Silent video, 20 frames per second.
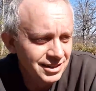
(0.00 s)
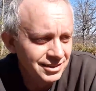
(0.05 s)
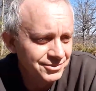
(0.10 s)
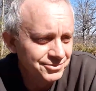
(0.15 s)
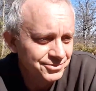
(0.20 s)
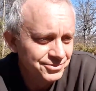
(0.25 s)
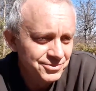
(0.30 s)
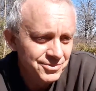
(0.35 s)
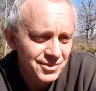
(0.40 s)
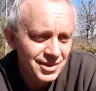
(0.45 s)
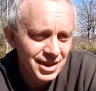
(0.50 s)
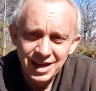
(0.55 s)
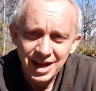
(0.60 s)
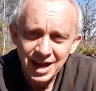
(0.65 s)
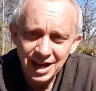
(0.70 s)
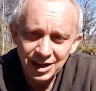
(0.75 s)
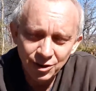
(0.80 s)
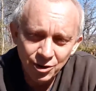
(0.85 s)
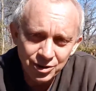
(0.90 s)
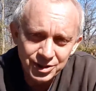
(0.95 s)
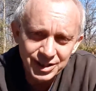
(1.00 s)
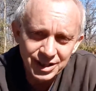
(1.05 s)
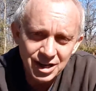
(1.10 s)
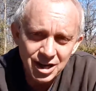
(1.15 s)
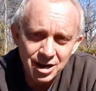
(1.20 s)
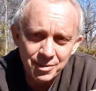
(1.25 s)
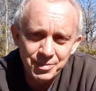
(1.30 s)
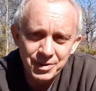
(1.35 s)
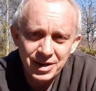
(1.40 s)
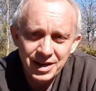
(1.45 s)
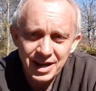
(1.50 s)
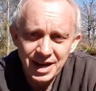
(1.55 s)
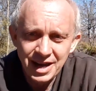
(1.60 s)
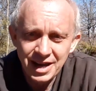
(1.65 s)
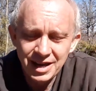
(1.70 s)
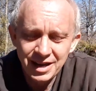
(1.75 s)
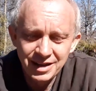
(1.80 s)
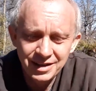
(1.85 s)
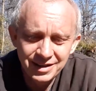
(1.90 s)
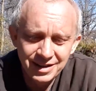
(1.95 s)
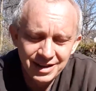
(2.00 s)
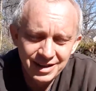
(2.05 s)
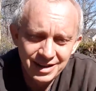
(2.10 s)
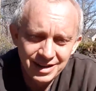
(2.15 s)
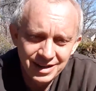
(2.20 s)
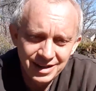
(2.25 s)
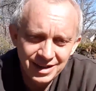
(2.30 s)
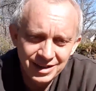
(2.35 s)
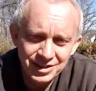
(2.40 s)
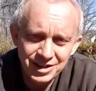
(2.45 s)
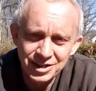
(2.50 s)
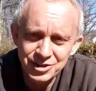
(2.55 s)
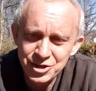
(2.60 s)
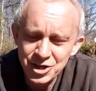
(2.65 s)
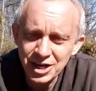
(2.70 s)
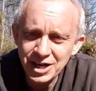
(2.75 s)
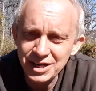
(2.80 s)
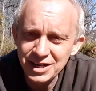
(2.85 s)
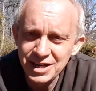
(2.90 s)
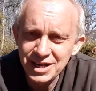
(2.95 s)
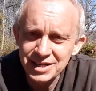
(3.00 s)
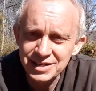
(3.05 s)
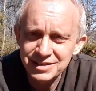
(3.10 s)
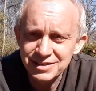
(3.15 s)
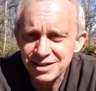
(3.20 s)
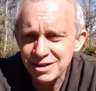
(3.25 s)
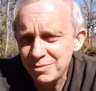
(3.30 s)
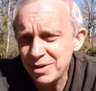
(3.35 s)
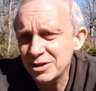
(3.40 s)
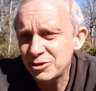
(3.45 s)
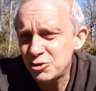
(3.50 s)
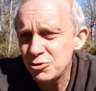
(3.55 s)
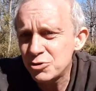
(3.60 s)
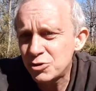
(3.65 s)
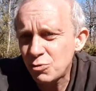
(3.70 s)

And I looked it up, and a, a chicken needs about two